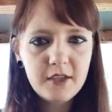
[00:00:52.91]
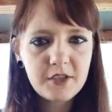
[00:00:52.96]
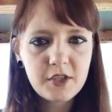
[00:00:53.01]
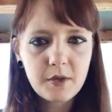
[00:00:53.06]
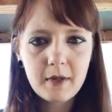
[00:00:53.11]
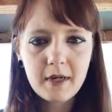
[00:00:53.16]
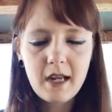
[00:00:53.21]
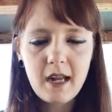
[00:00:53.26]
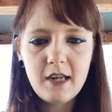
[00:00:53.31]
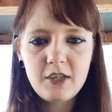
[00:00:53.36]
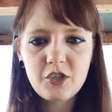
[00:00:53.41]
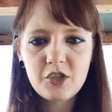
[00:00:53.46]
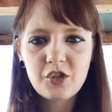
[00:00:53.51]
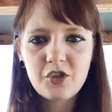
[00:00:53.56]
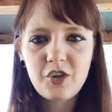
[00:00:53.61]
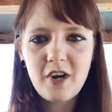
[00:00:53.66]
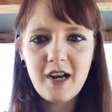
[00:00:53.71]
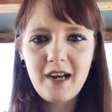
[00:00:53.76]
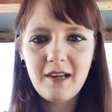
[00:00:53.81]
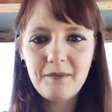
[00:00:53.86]
so we're kind of just
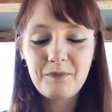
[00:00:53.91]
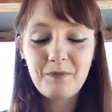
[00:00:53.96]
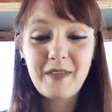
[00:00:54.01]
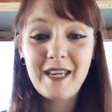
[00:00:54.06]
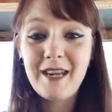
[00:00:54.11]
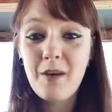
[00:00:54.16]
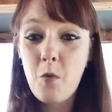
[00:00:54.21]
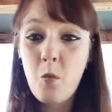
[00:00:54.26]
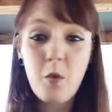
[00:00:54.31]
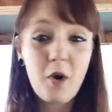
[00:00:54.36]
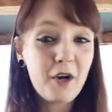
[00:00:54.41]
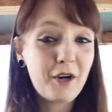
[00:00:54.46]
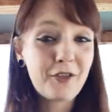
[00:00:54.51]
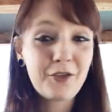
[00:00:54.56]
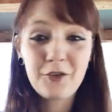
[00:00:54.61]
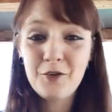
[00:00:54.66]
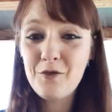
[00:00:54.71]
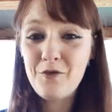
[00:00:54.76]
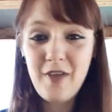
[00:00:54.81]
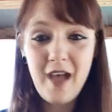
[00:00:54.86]
trying to work
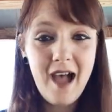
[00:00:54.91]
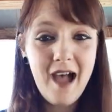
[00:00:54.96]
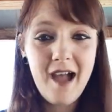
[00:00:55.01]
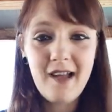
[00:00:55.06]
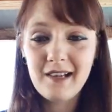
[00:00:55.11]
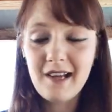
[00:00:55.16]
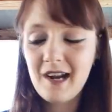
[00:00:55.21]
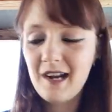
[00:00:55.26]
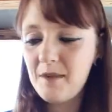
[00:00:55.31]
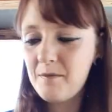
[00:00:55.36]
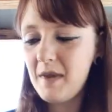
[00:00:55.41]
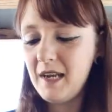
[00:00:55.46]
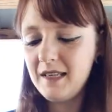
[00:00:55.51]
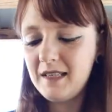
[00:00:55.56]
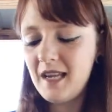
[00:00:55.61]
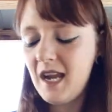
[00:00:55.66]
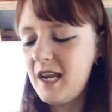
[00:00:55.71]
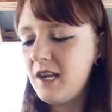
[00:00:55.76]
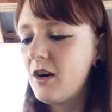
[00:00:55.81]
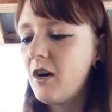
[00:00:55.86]
through that and kind of
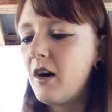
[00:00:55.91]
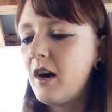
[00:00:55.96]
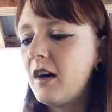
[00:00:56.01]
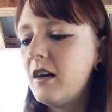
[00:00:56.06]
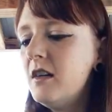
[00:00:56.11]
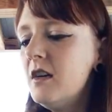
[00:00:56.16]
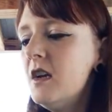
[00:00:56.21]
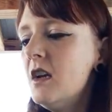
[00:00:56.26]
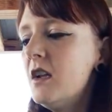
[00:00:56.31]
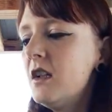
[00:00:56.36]
maintain our